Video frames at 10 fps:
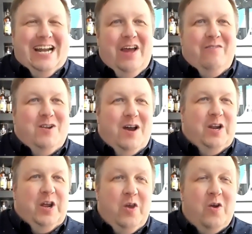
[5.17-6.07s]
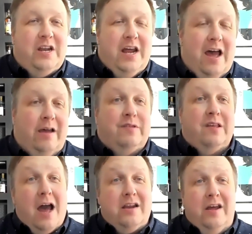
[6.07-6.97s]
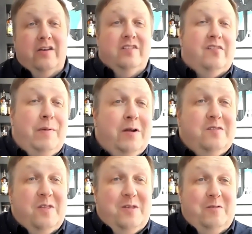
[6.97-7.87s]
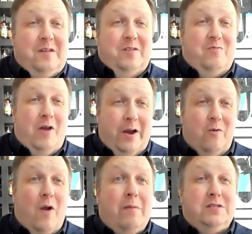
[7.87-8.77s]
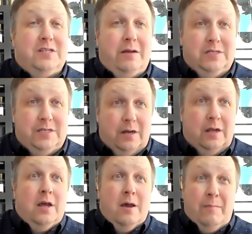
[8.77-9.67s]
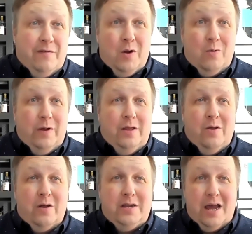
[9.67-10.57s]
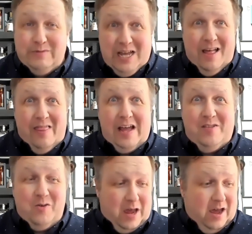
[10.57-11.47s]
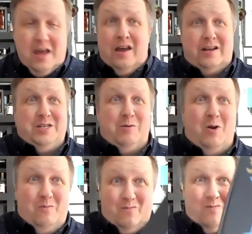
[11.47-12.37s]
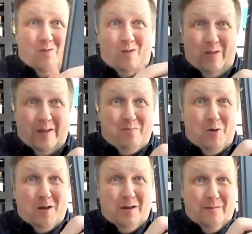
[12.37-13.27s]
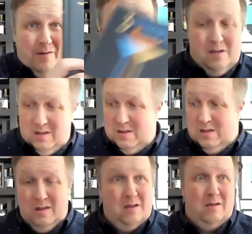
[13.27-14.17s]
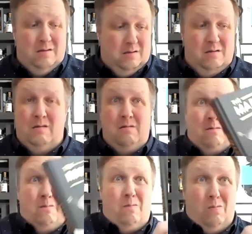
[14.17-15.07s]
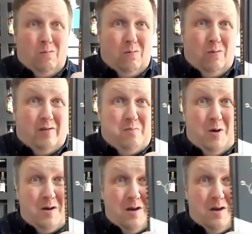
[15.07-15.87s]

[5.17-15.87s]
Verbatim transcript: Today we're talking to New York Times cocktail and spirits enthusiast writer Robert Simonson. But if you don't read the New York Times, that's okay, because he wrote this book, and this